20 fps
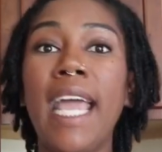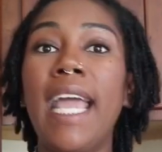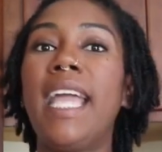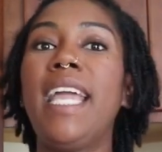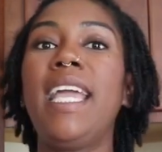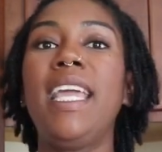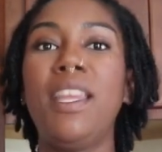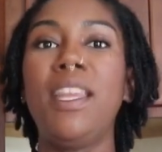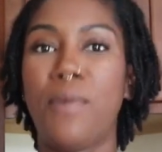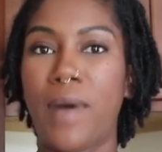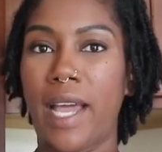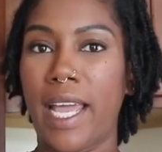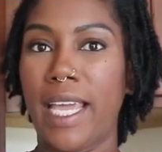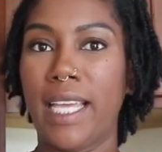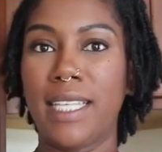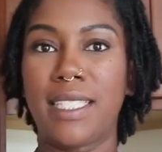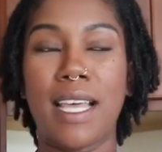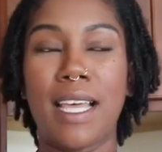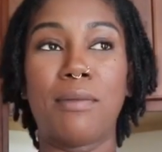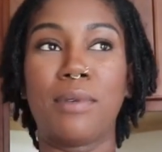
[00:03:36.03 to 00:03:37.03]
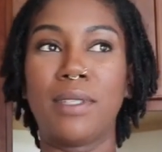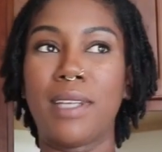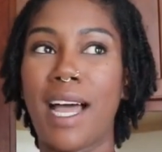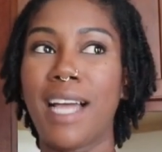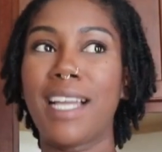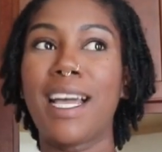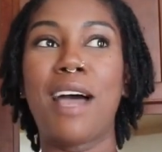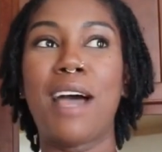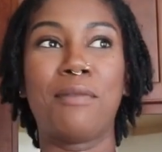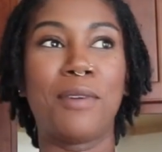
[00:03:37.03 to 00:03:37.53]
Anyways, I
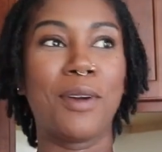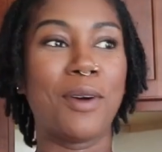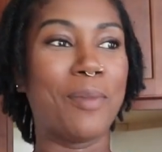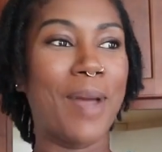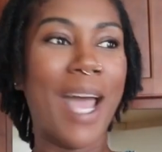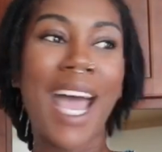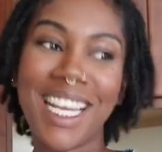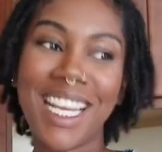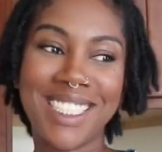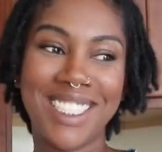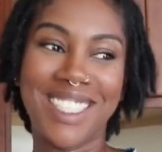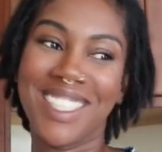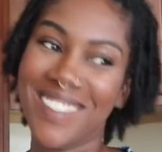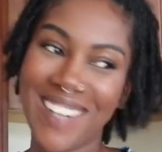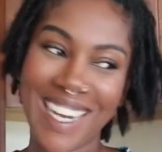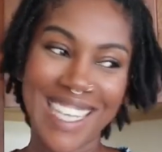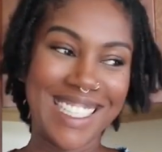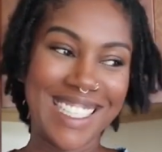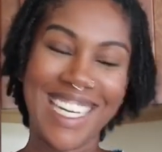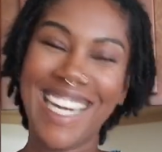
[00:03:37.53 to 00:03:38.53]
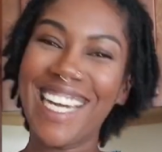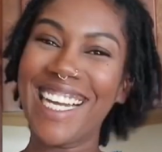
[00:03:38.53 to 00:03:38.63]
got real passionate right there.